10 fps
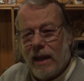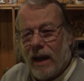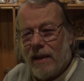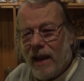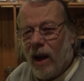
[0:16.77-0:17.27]

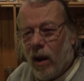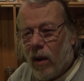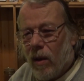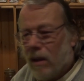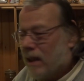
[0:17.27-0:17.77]
Are they
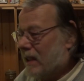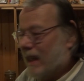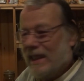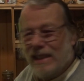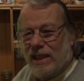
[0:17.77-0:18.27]
all
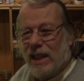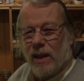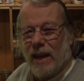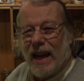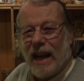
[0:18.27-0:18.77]
like
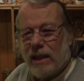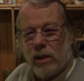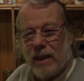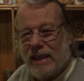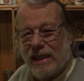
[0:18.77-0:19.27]
geriatric